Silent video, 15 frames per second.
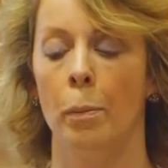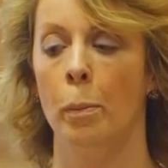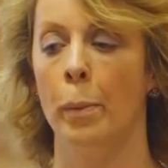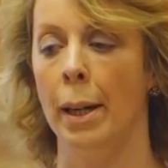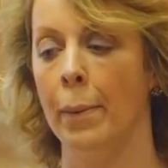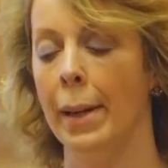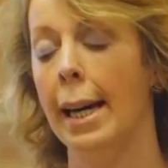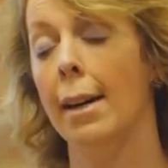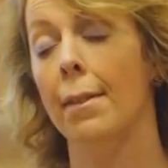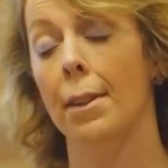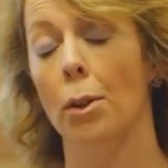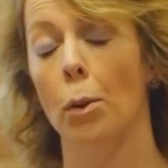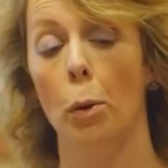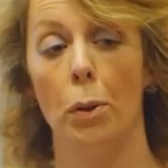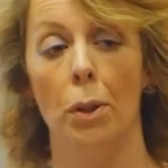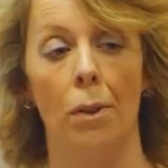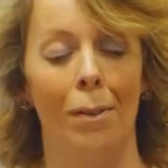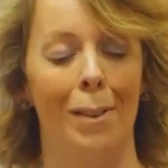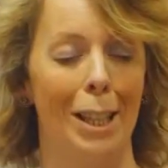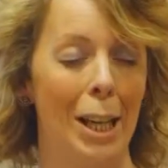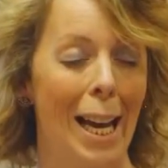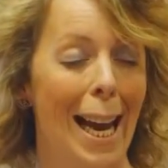where we have an
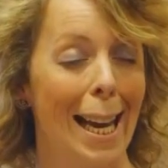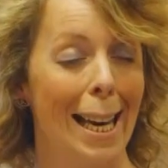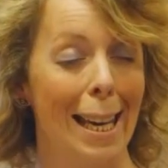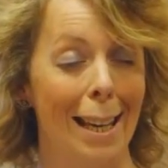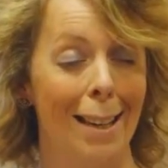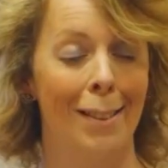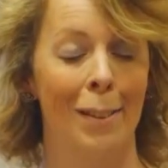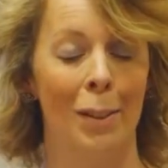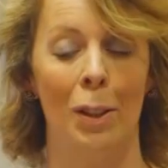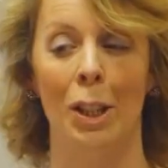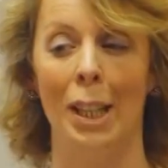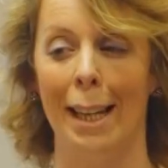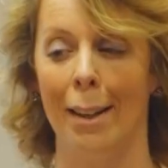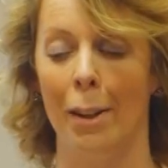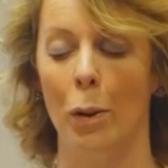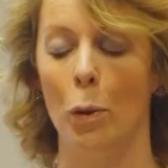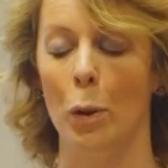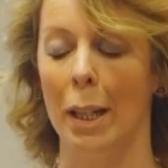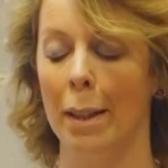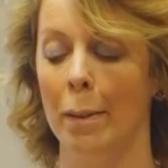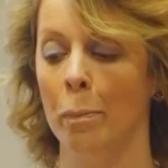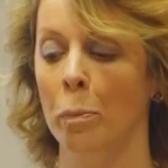ordinary A
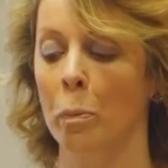shareholder